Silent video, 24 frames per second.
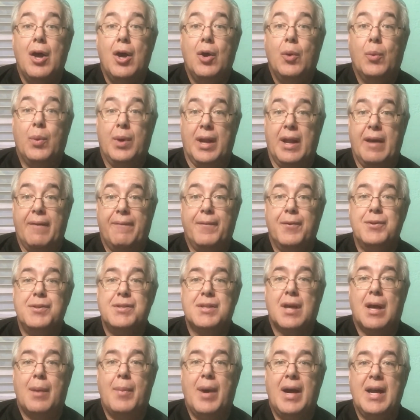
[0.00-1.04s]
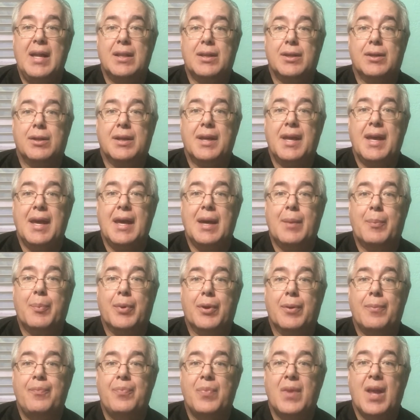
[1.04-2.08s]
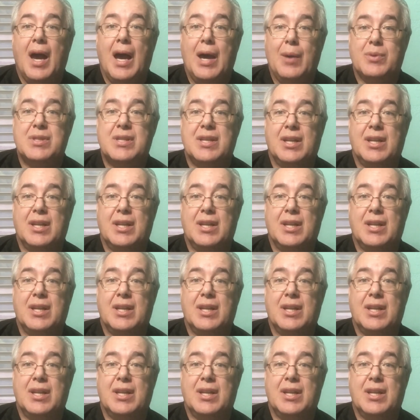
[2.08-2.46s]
When I first saw my little camper, I was